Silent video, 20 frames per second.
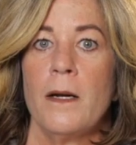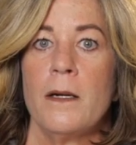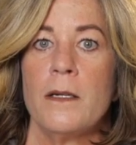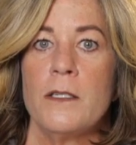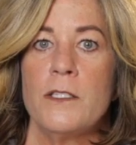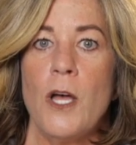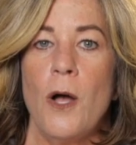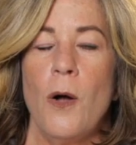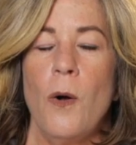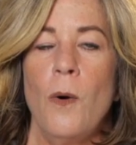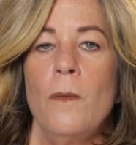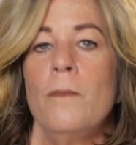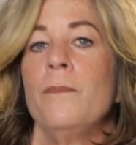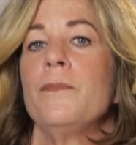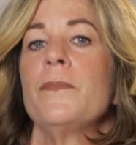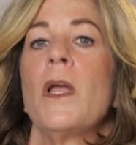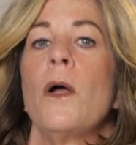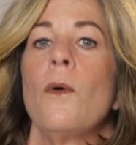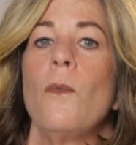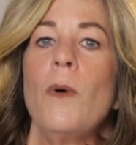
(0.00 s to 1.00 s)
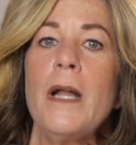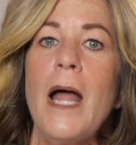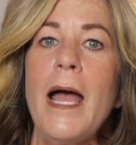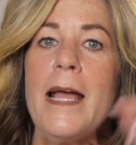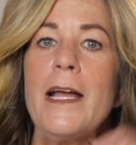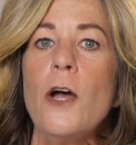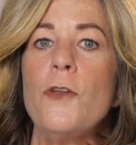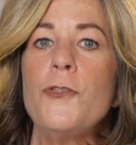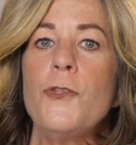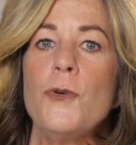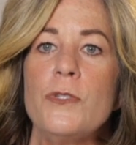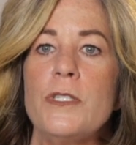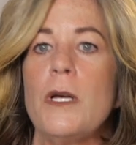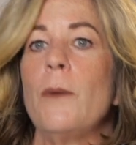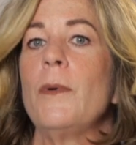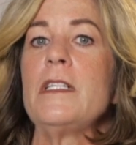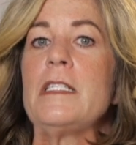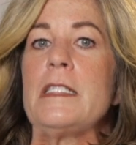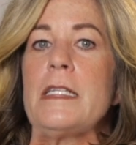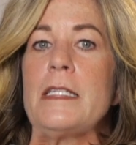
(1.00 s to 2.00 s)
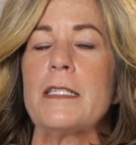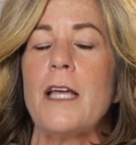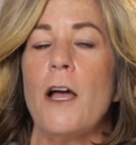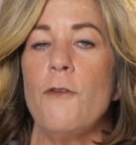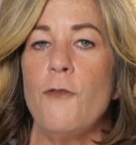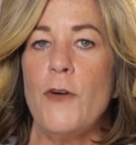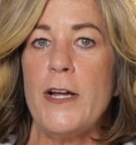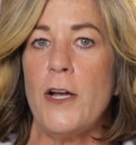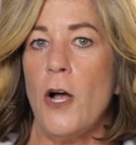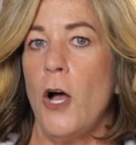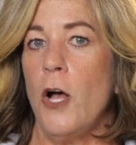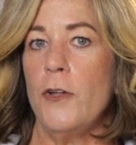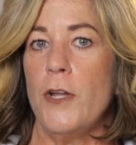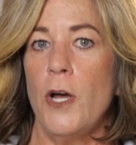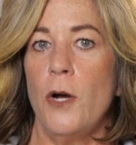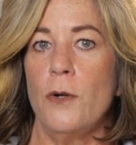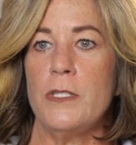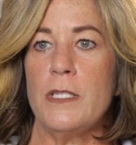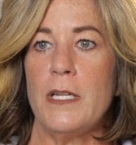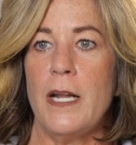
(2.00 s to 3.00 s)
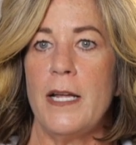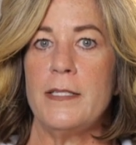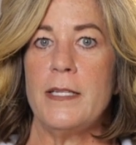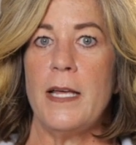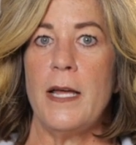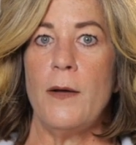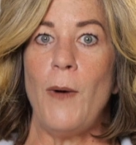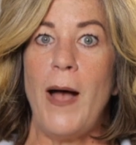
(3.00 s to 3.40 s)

So when I go through someone's discovery call notes and I say,